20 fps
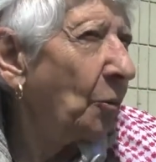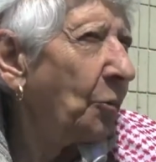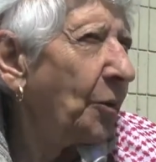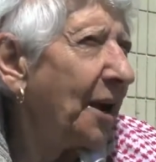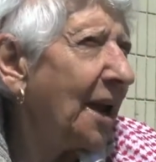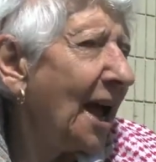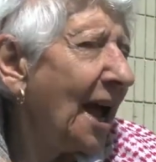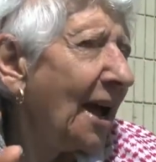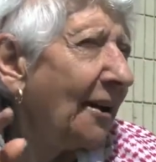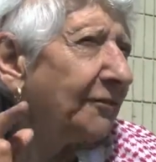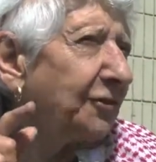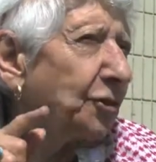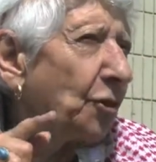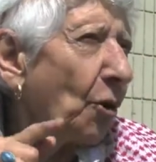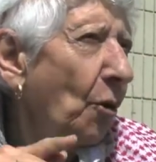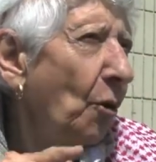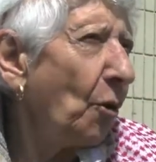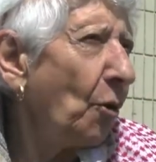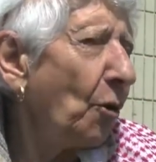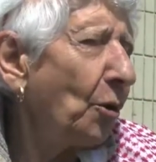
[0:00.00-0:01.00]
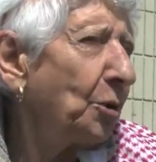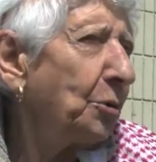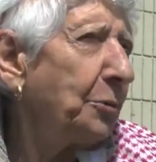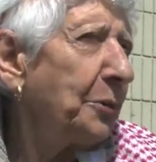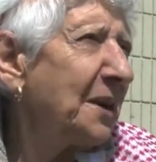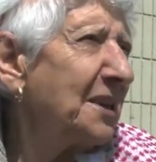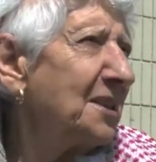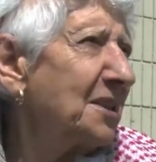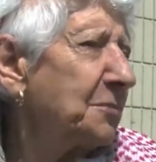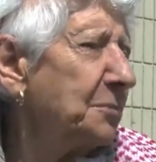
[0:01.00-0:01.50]
We have to
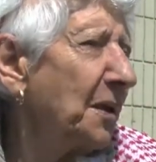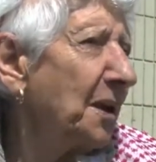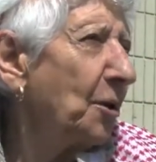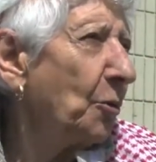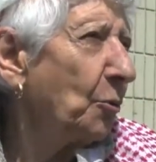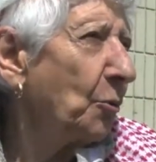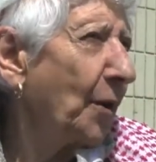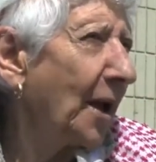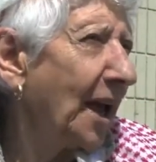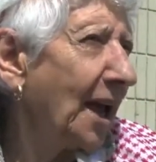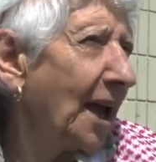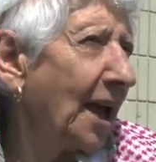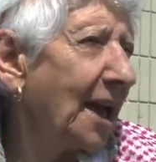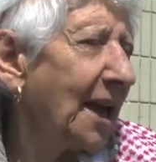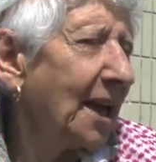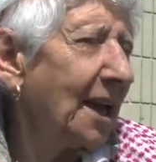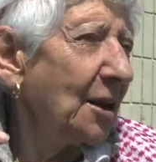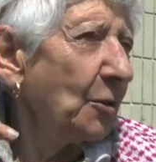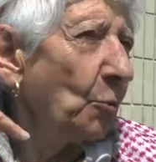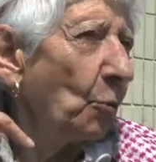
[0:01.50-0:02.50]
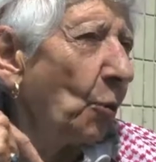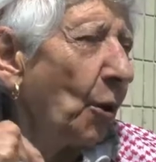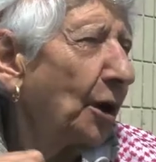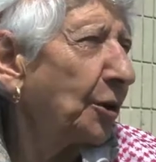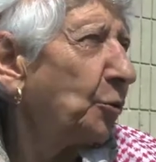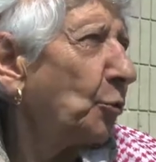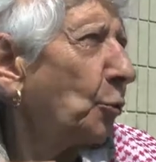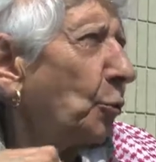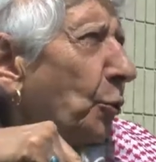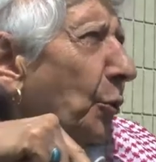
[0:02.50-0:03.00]
always be aware in what
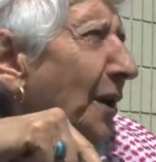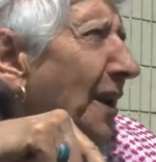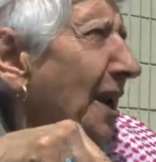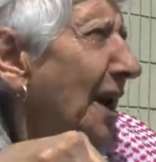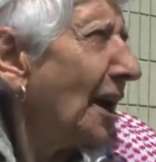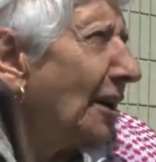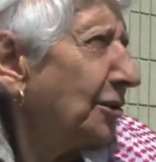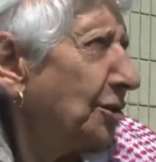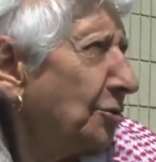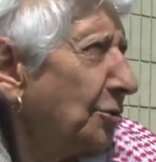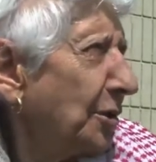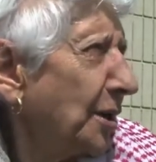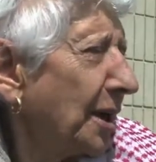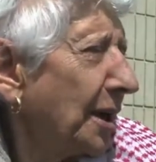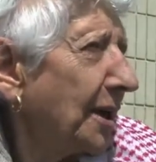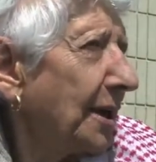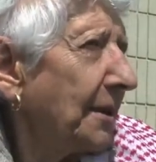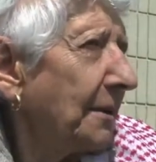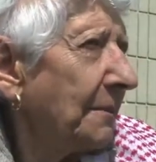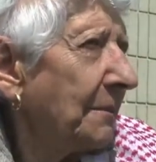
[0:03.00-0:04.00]
we are doing,